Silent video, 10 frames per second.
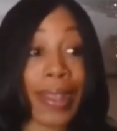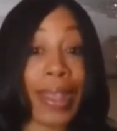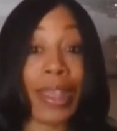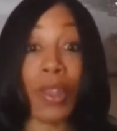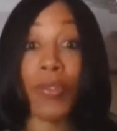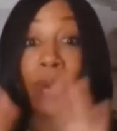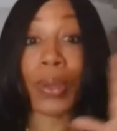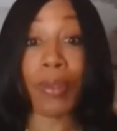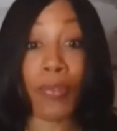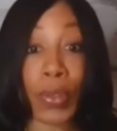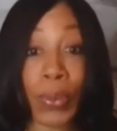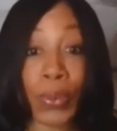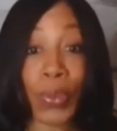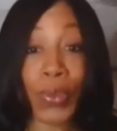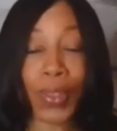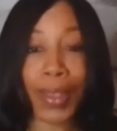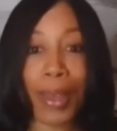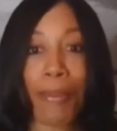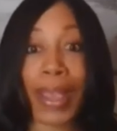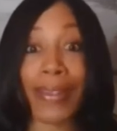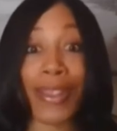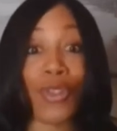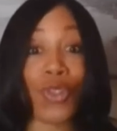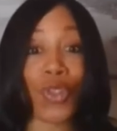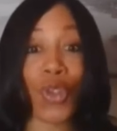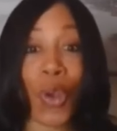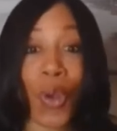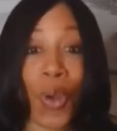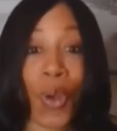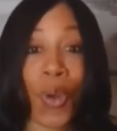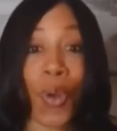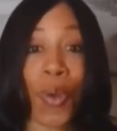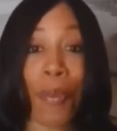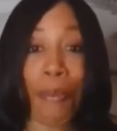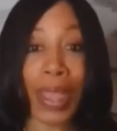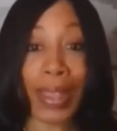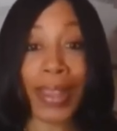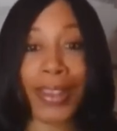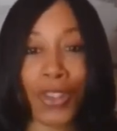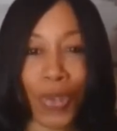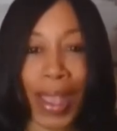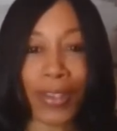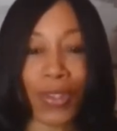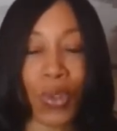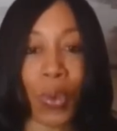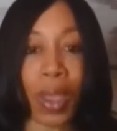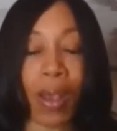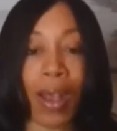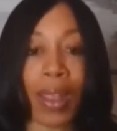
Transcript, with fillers: you feel confused because it's so many distractions going on.